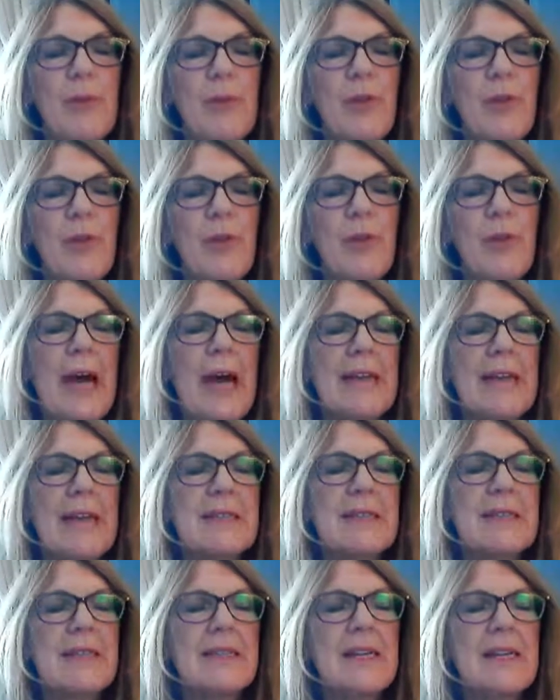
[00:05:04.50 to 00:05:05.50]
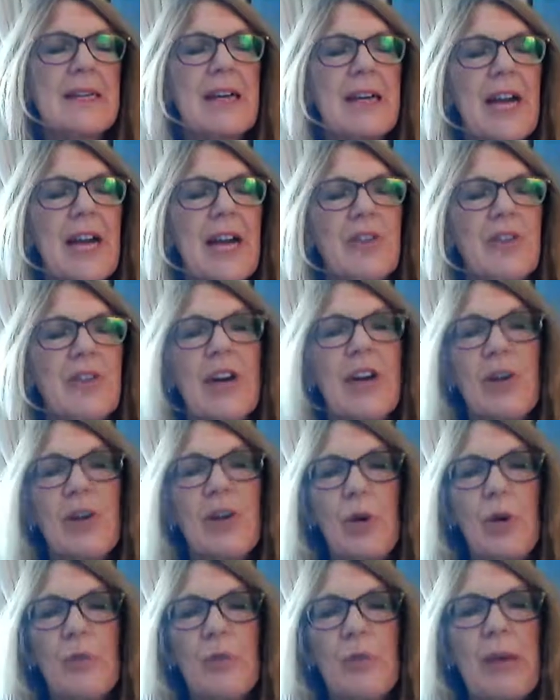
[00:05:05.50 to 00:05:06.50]
the past, either our
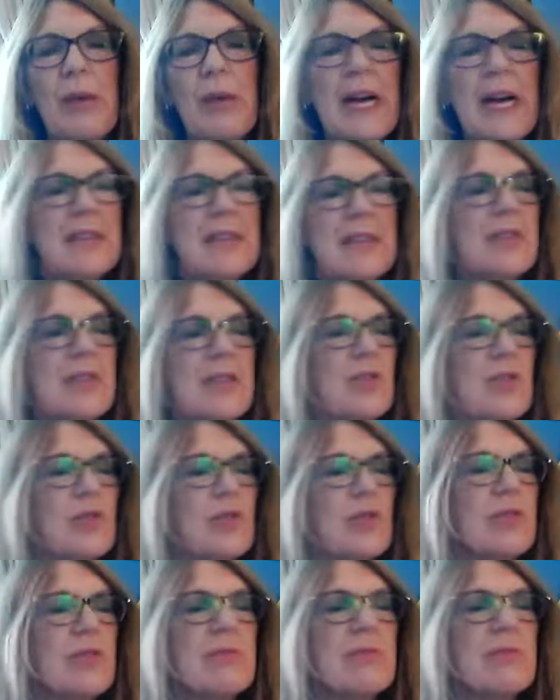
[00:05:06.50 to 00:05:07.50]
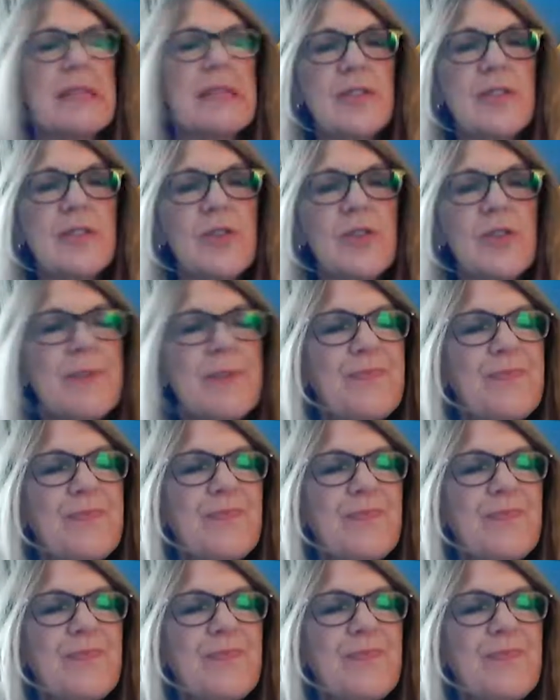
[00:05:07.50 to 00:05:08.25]
own past or history.